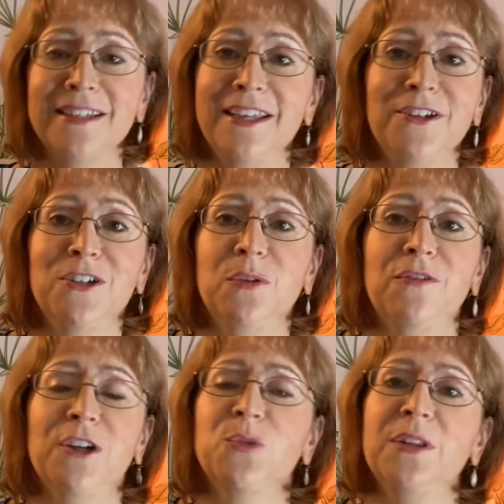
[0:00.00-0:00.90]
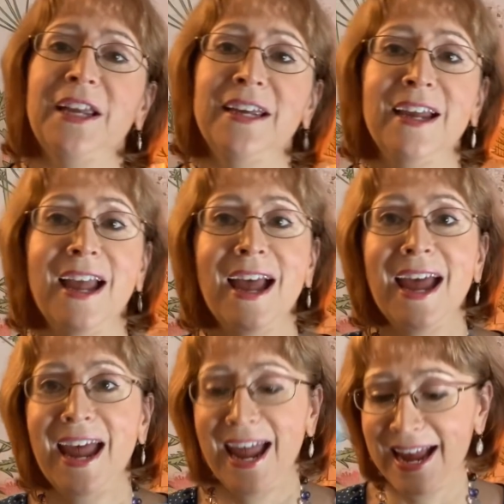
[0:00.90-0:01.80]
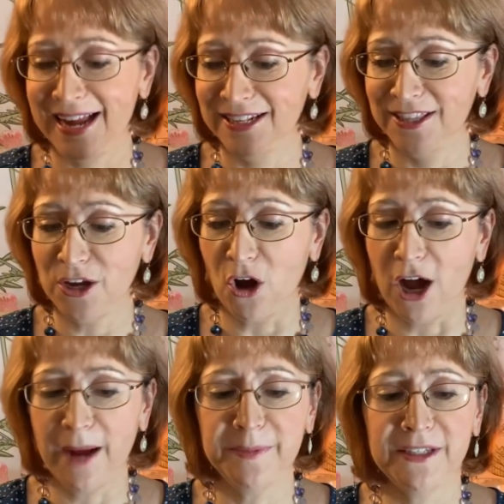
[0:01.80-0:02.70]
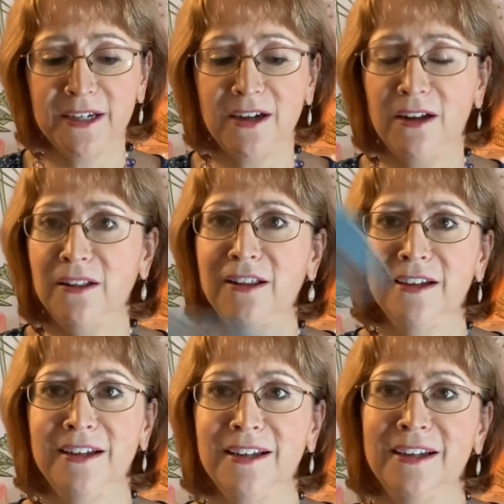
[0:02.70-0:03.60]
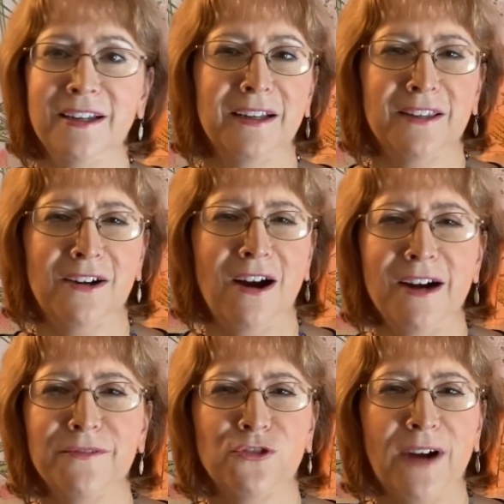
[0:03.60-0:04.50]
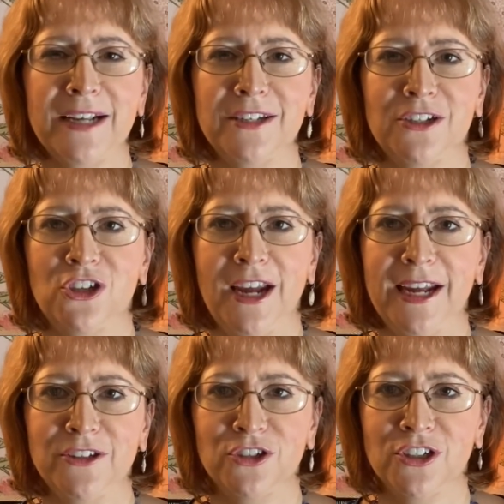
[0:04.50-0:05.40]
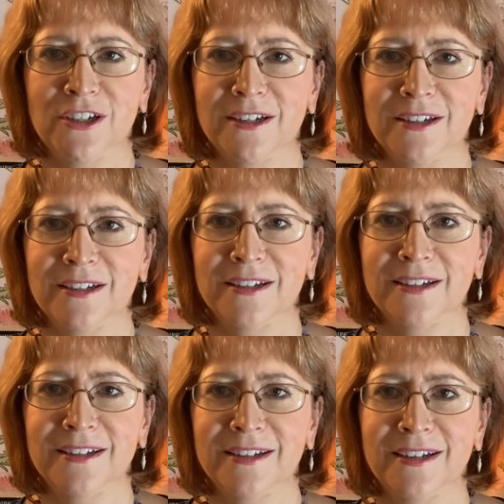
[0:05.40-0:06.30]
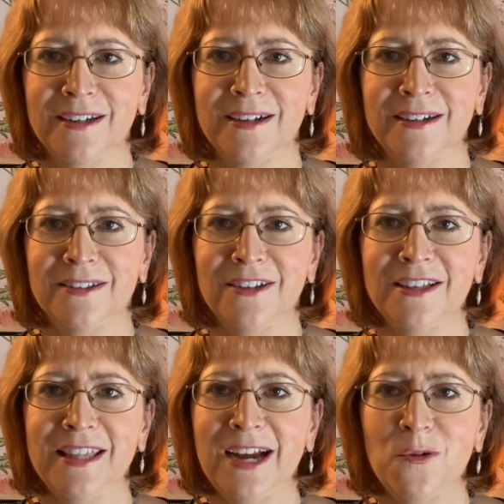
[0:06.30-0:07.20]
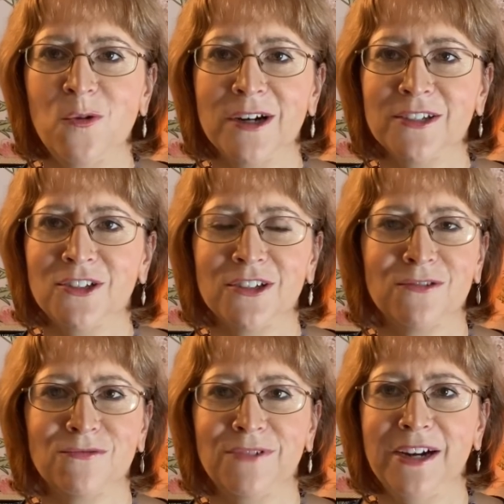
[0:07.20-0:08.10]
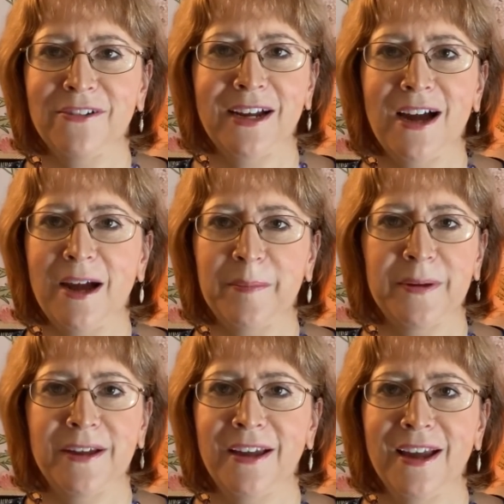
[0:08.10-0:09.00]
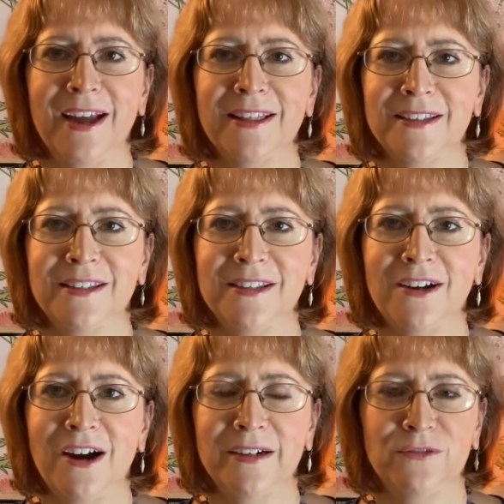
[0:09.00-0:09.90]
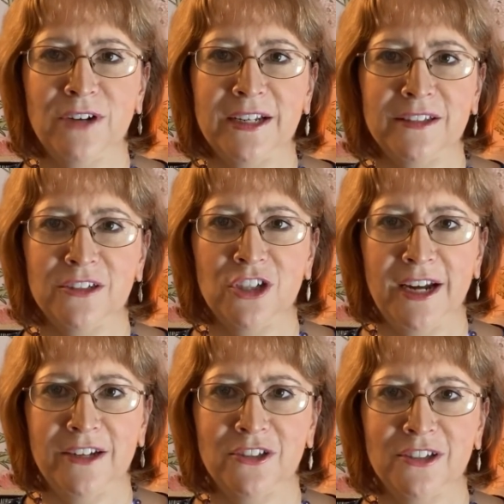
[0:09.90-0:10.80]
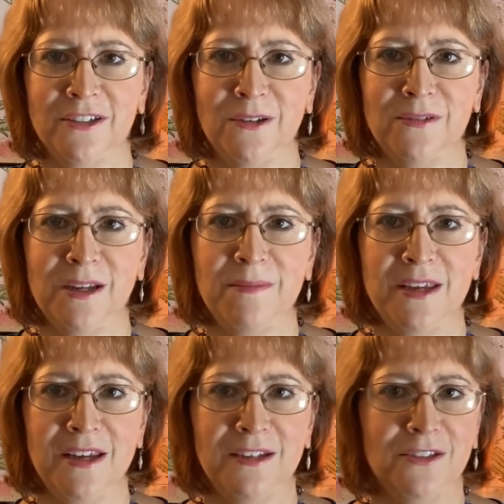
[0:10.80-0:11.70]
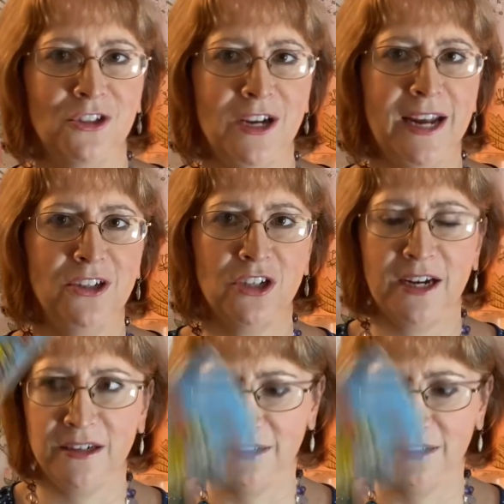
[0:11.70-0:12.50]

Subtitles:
They could do it virtually. And the obstacle, the card of drastic change. Look at that horse just rearing up. This is the card of drastic change. So something is changing.